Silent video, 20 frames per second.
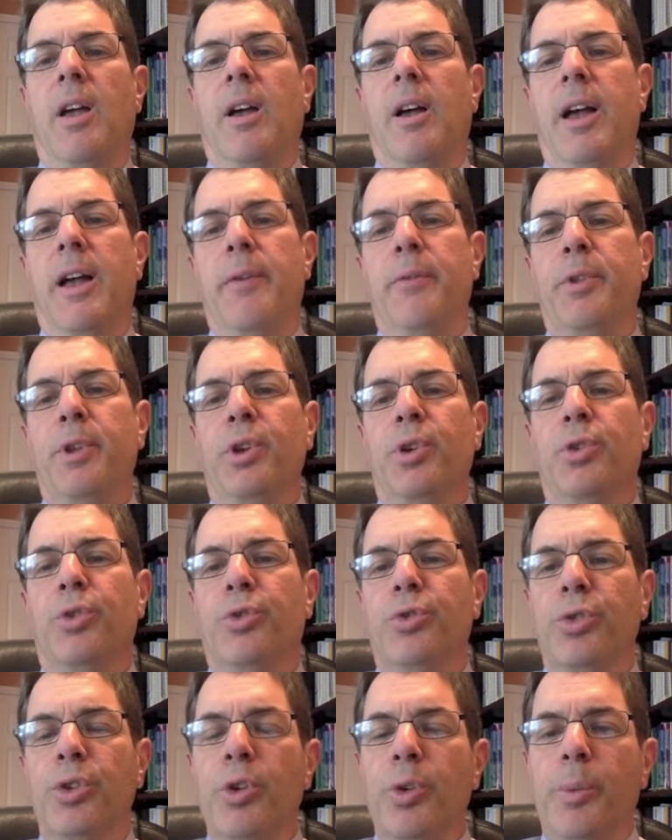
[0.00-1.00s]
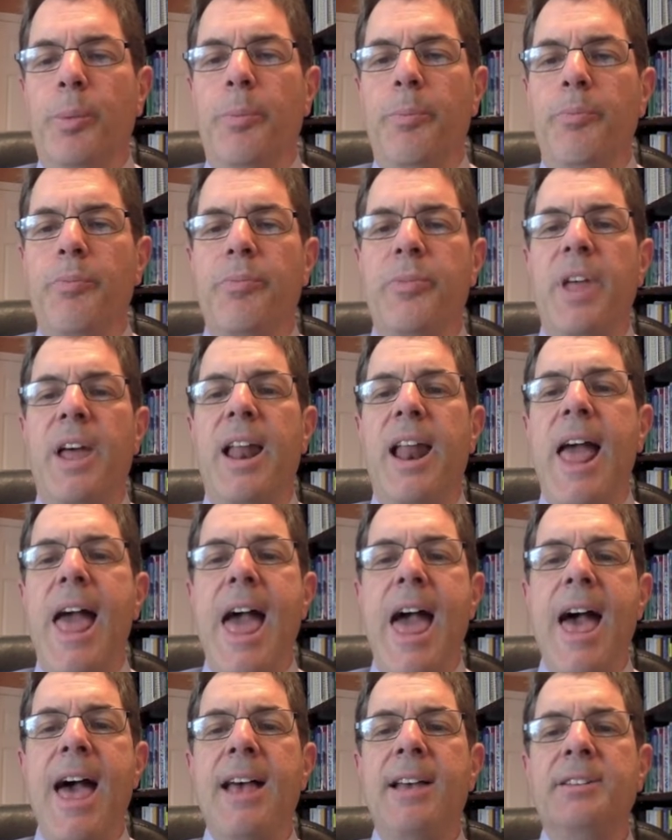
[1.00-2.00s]
Right? The group that
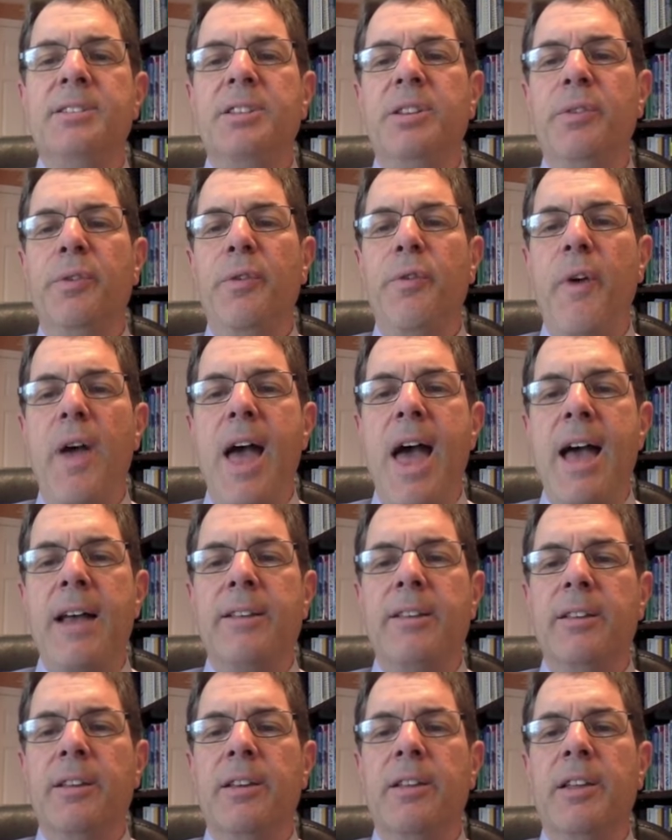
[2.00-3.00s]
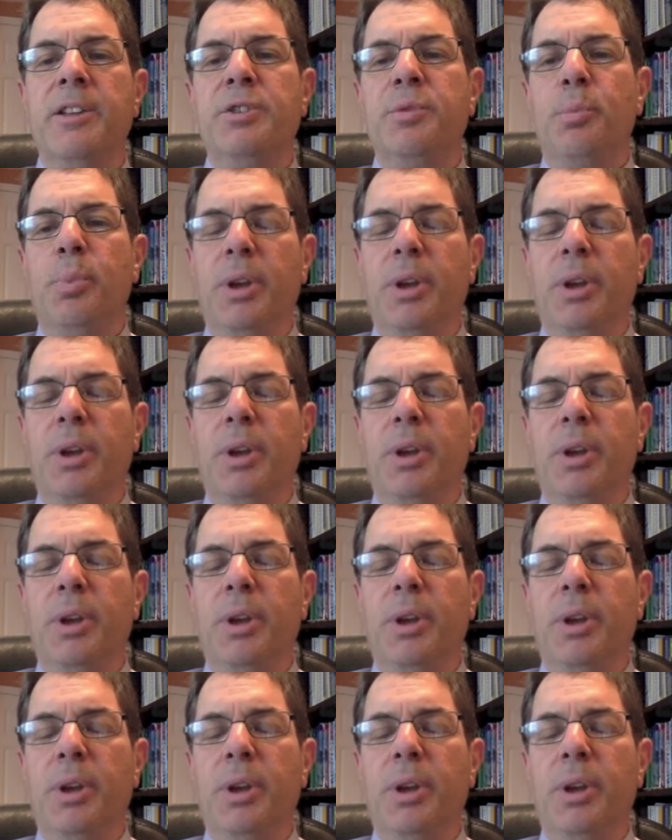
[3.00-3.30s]
has the factor that's